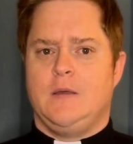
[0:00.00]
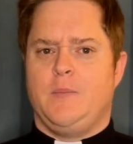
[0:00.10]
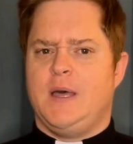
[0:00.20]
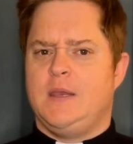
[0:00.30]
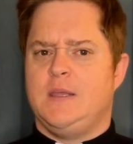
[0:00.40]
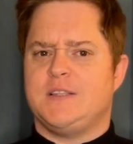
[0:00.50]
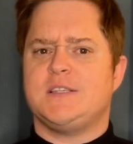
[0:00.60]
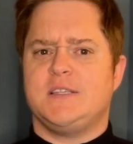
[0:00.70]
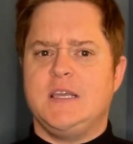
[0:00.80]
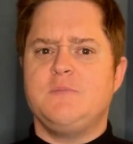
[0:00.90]
but it
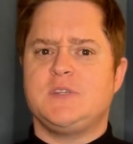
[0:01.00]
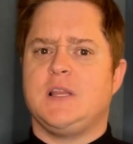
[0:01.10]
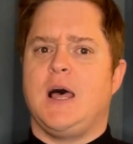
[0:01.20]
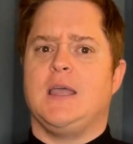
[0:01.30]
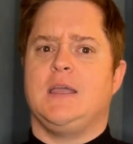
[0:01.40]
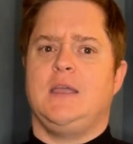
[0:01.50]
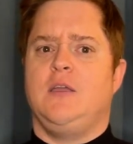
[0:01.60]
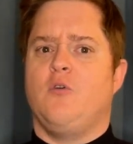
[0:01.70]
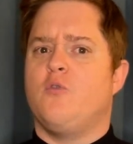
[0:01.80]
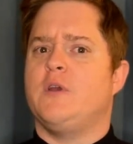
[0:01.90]
seems like
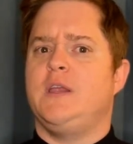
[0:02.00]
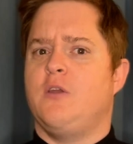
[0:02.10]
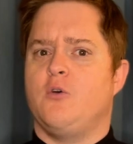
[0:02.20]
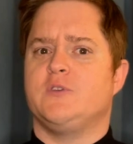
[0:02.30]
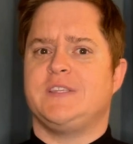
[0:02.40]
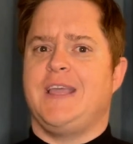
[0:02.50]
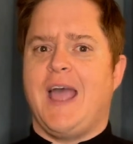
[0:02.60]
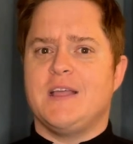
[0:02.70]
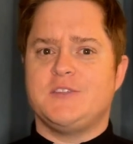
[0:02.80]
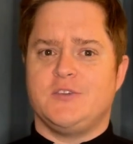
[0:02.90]
he already knows the
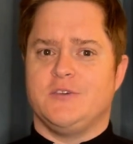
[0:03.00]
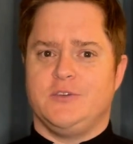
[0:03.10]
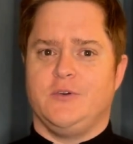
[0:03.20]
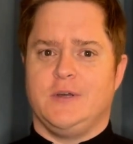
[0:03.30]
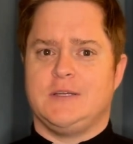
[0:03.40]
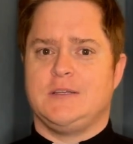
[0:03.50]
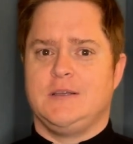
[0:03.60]
answer to it.